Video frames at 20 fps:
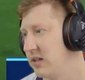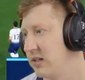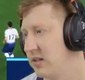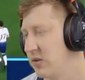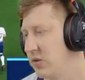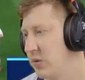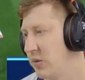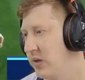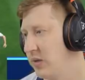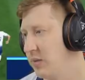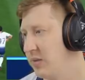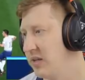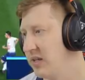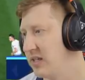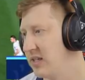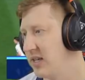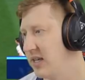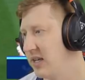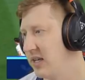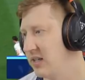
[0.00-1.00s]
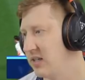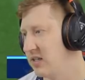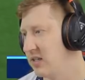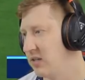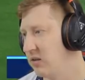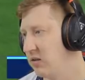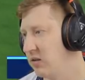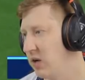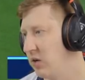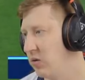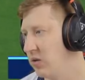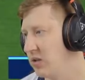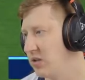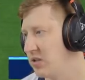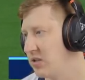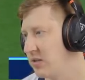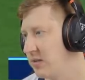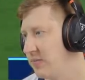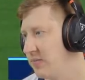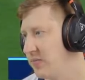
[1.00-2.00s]
And 20 minutes in, it's still
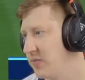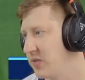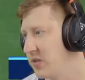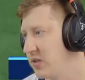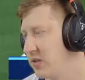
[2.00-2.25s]
goalless.